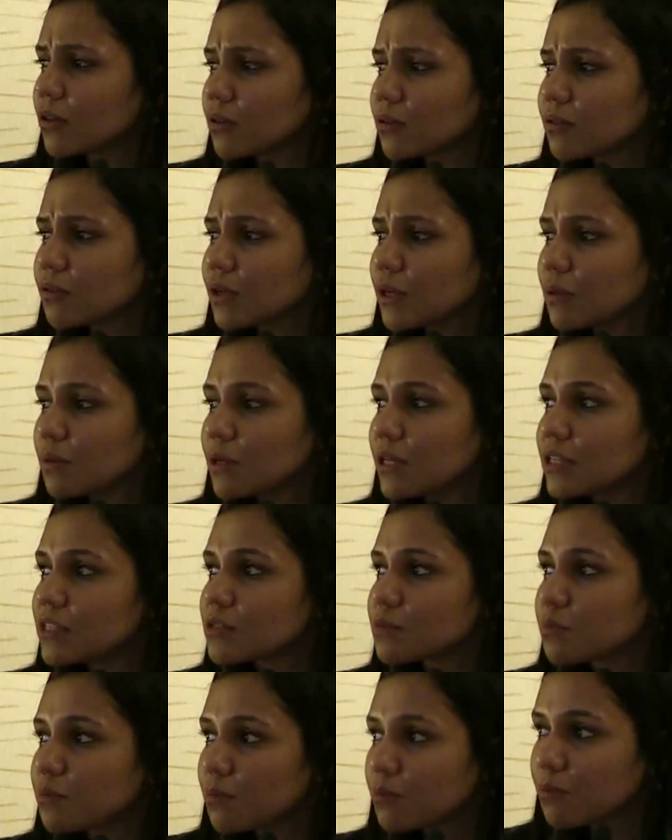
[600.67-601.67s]
3
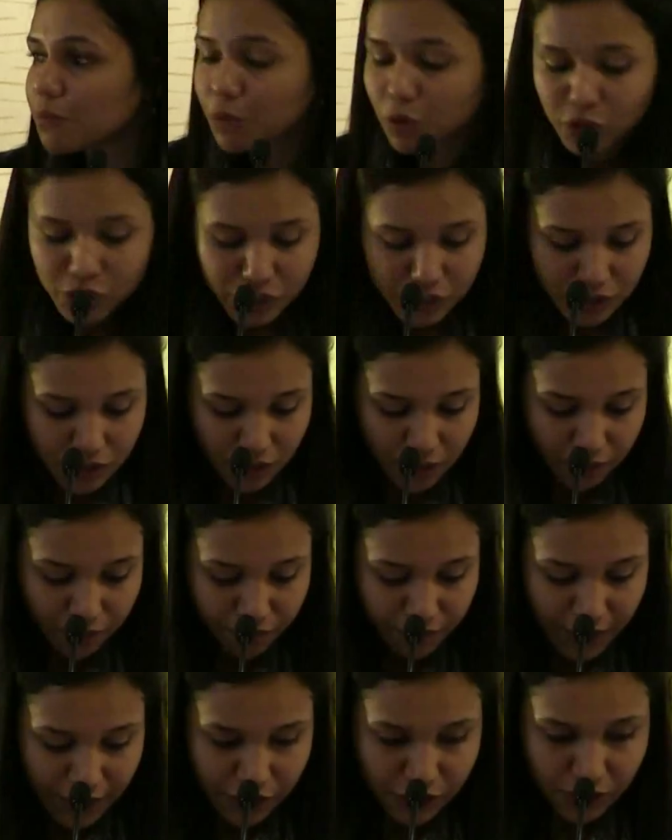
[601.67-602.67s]
weeks
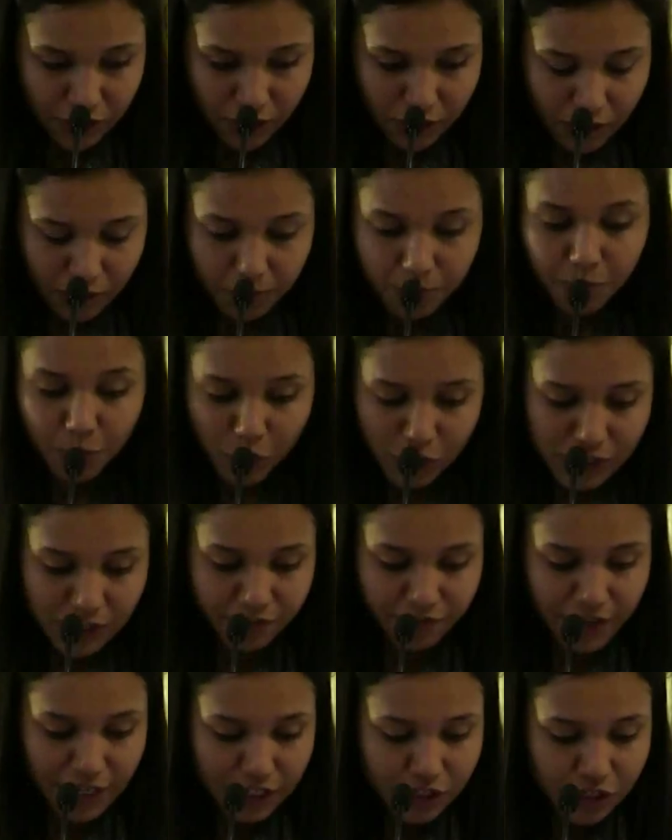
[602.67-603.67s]

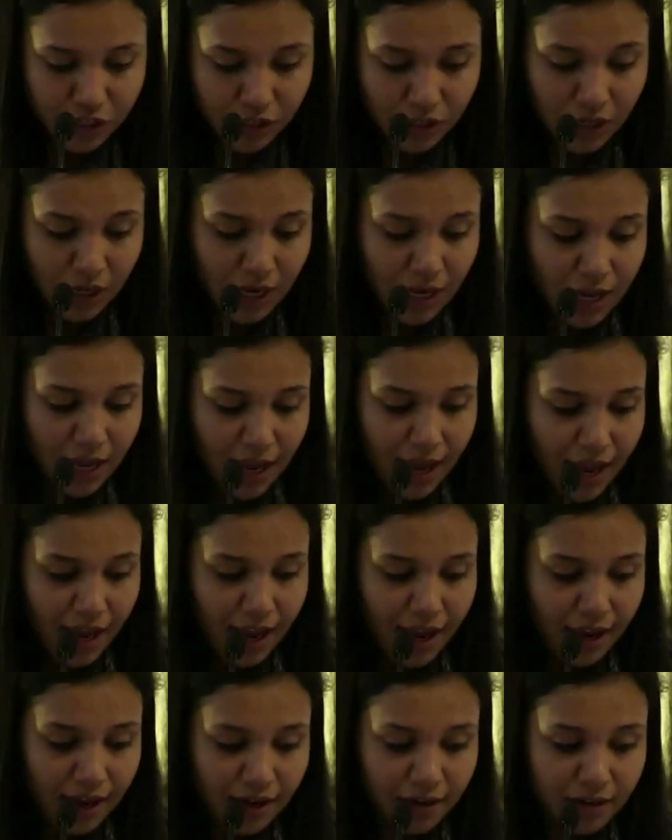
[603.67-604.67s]
post-infection.
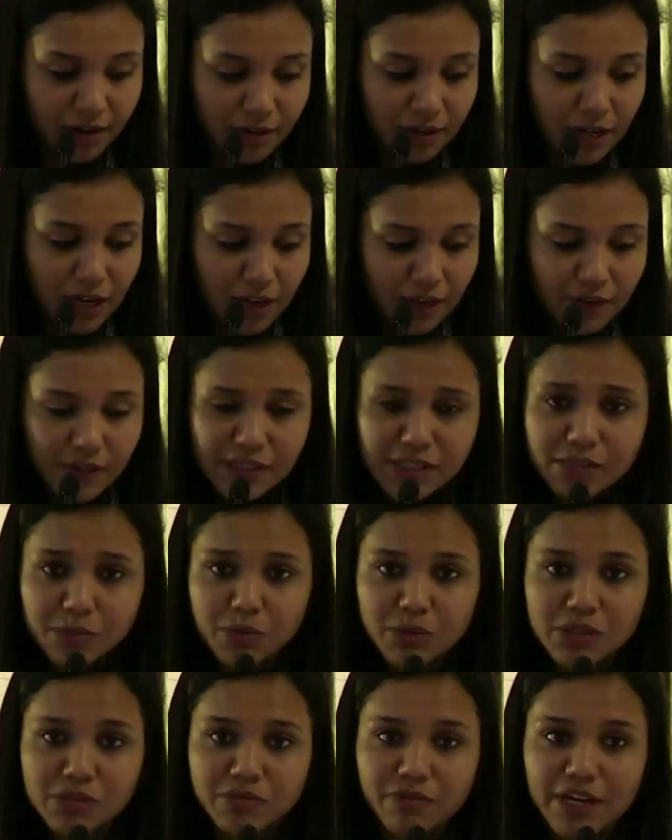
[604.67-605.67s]
And this
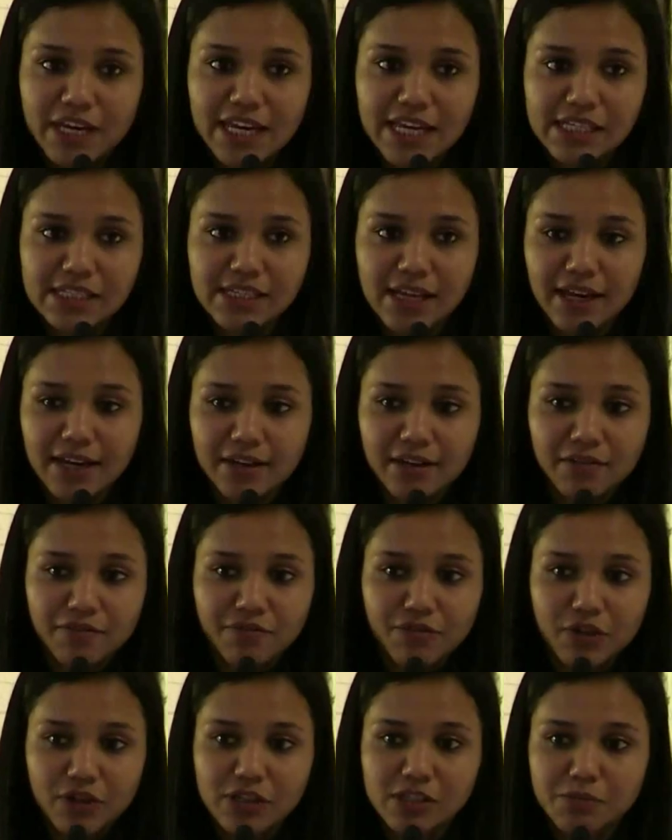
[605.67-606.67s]
was very exciting
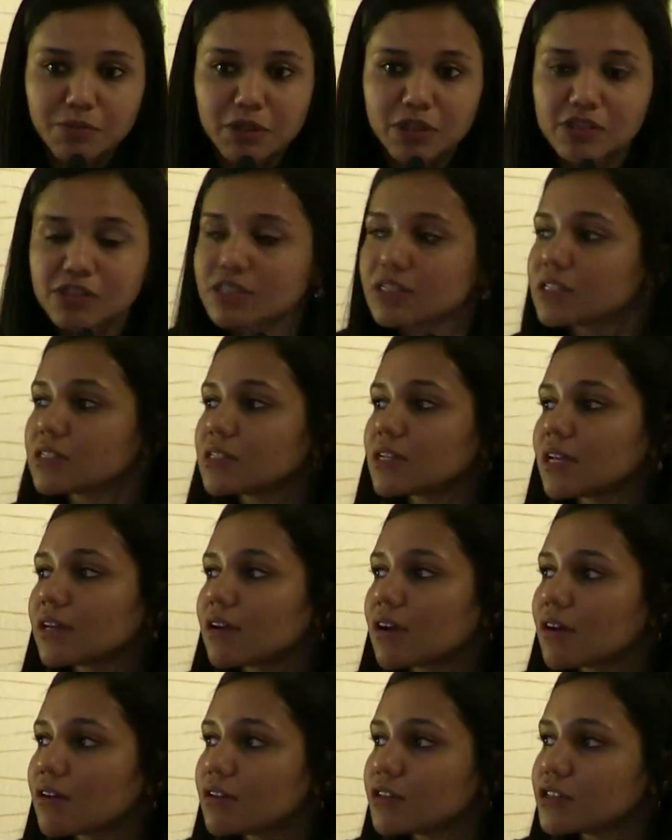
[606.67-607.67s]
for us because this
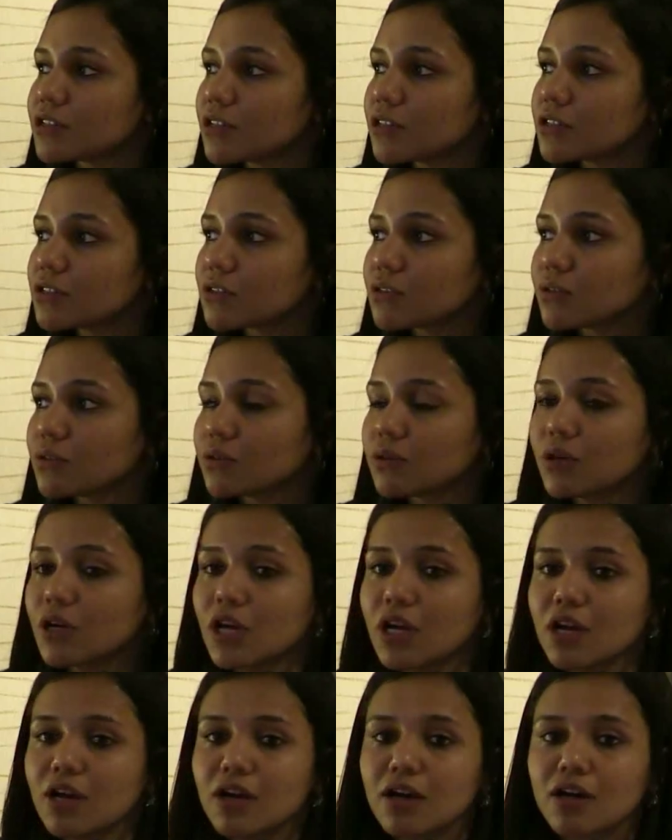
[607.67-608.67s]
encouraged us to
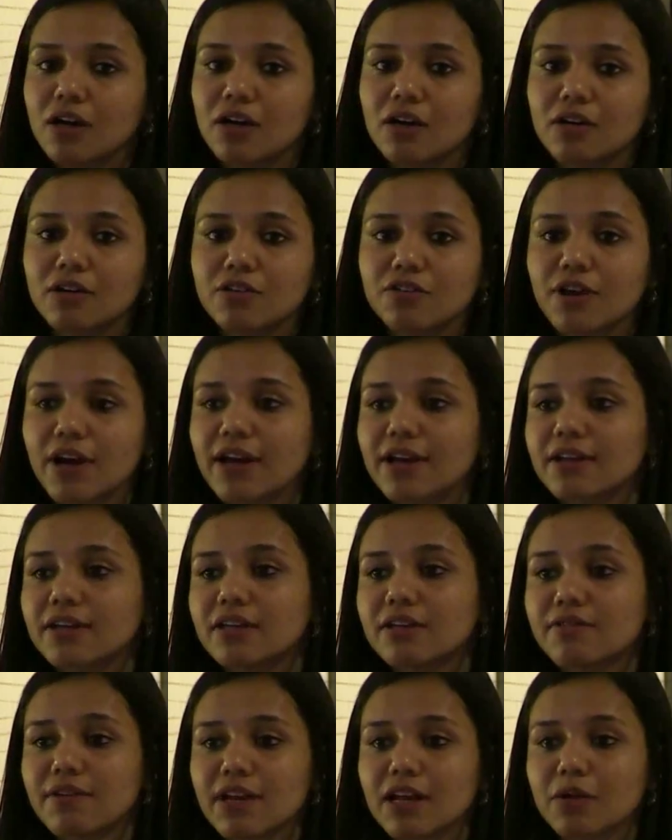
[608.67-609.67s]
try and
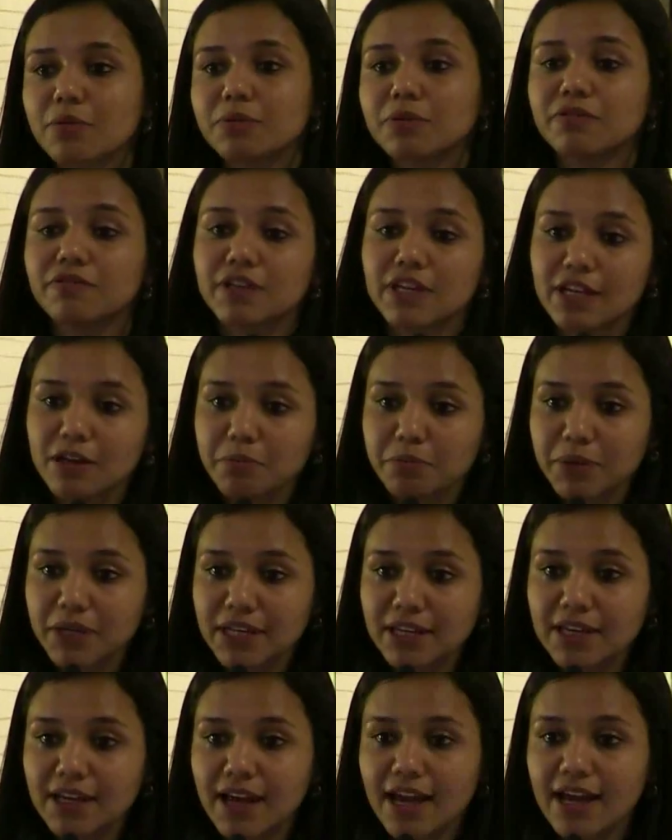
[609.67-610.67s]
develop the
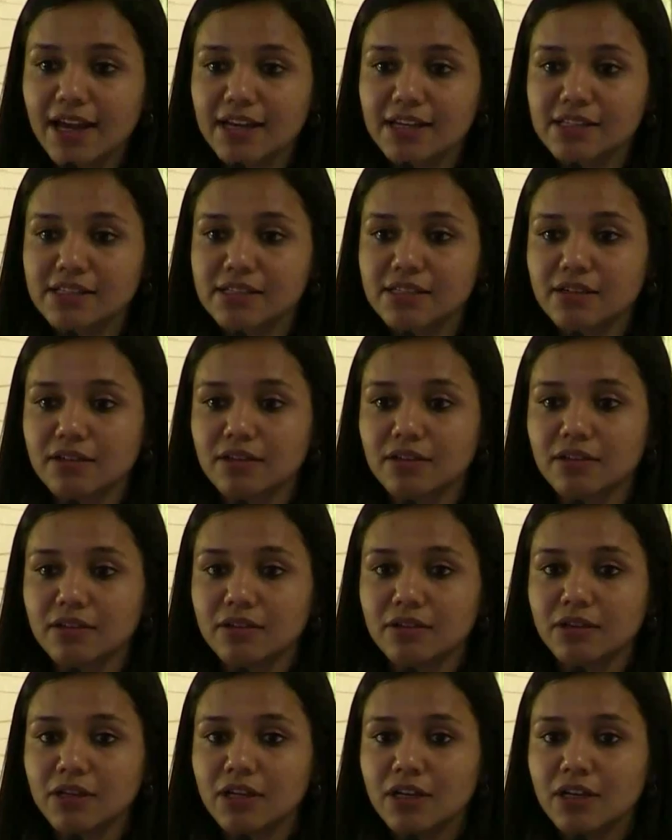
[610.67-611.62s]
VLP as a